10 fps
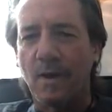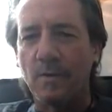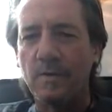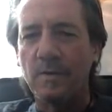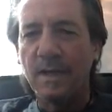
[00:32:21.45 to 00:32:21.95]

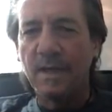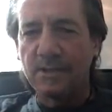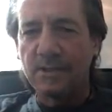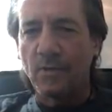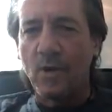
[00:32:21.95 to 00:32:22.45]
it's
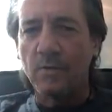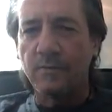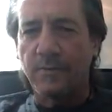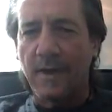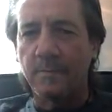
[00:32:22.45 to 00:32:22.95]
grown fan
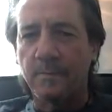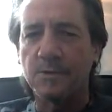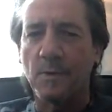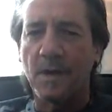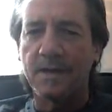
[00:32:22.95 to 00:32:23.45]
base
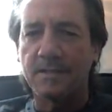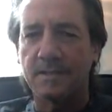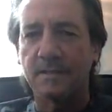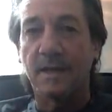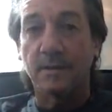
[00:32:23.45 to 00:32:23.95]
wise, and
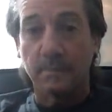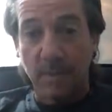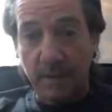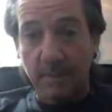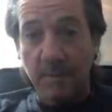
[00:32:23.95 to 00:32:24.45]
the
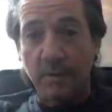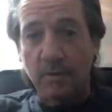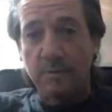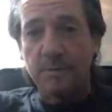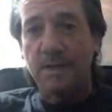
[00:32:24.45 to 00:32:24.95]
amount of clubs and that.